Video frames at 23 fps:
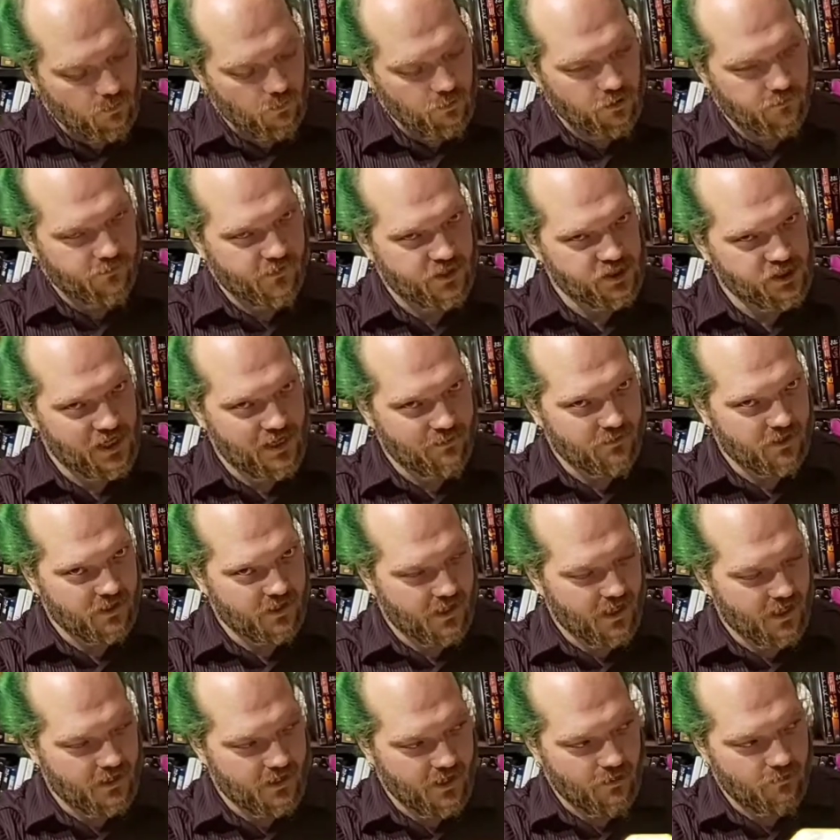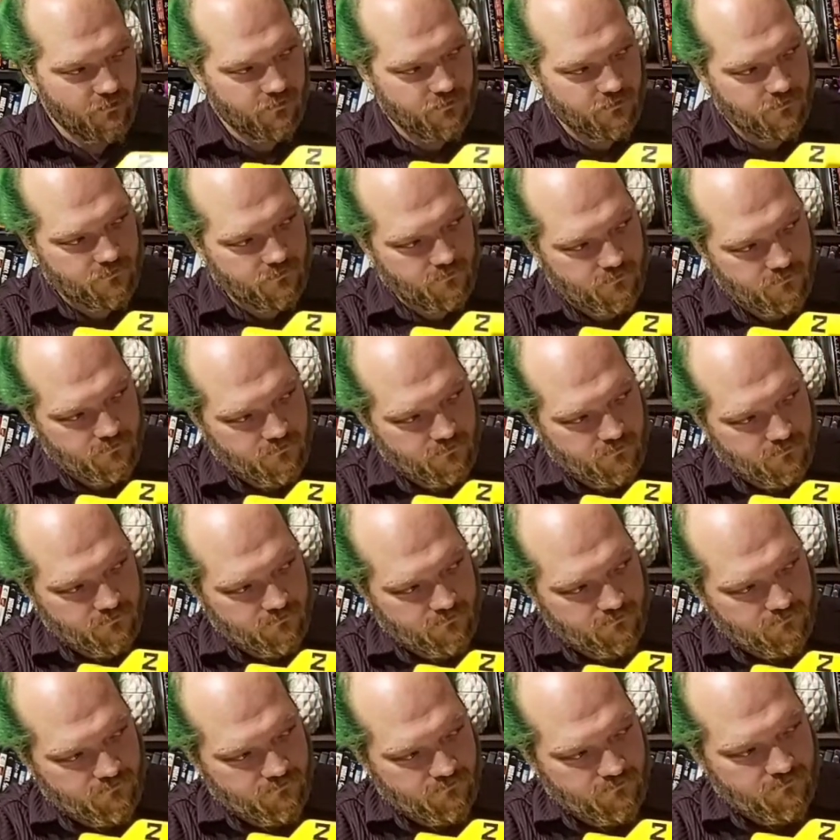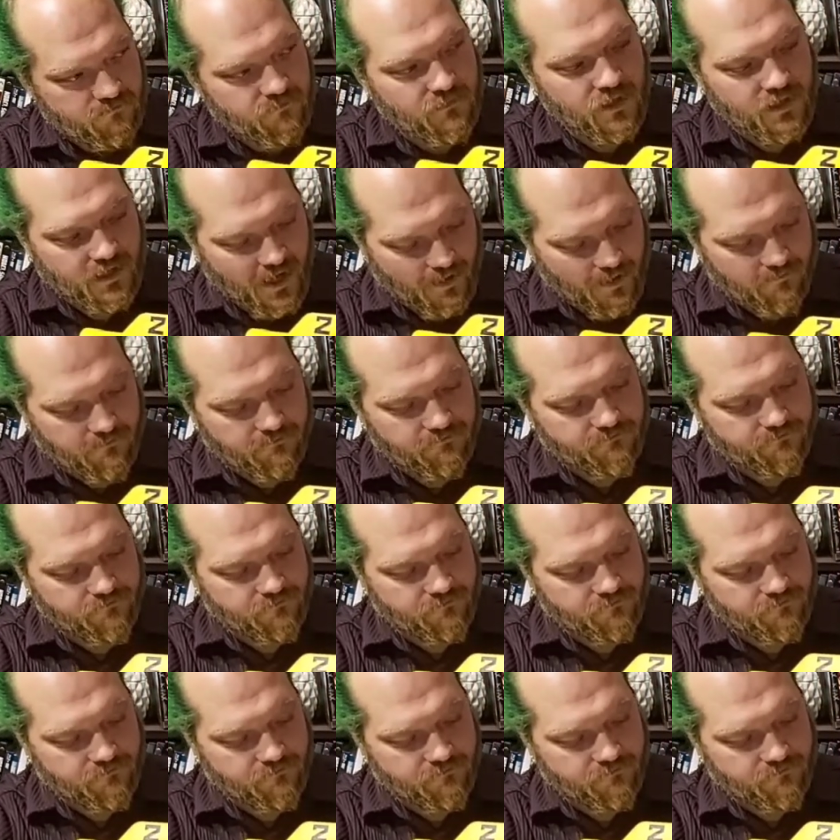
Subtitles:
I wonder if I jammed it again now. Yeah.